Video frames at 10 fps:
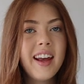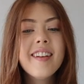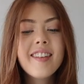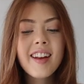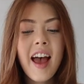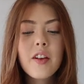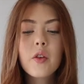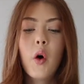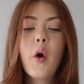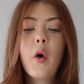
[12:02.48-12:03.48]
in today's
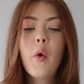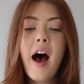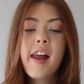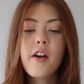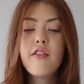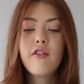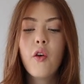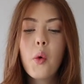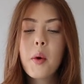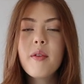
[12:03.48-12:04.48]
haul. And I
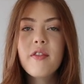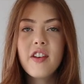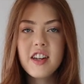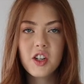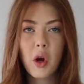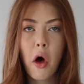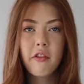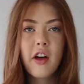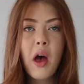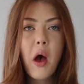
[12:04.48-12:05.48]
thought we would finish
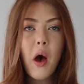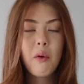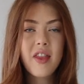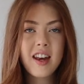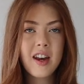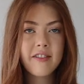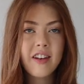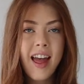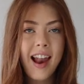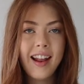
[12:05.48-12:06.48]
off with
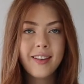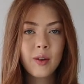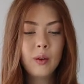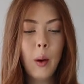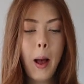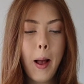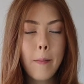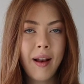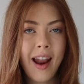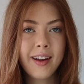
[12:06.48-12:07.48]
another little
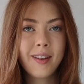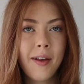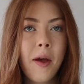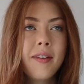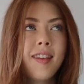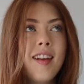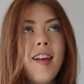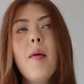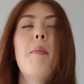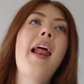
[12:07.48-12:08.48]
play suit. This
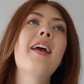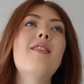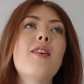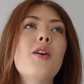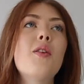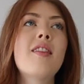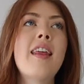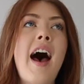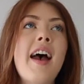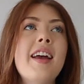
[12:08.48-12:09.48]
is a play suit
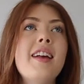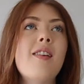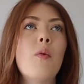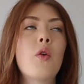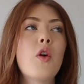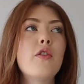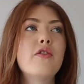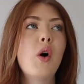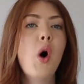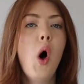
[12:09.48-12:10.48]
that is good
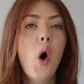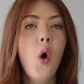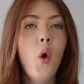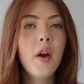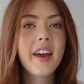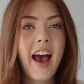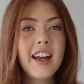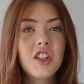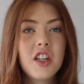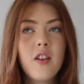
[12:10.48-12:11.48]
for all
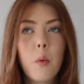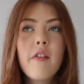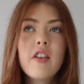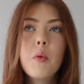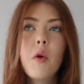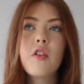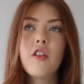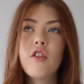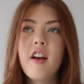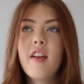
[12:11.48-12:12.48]
occasions, whether you want
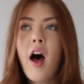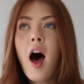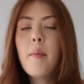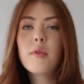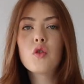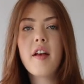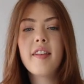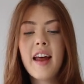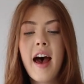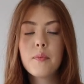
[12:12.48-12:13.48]
to dress up,
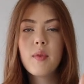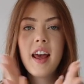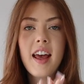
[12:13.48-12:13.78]
dress down,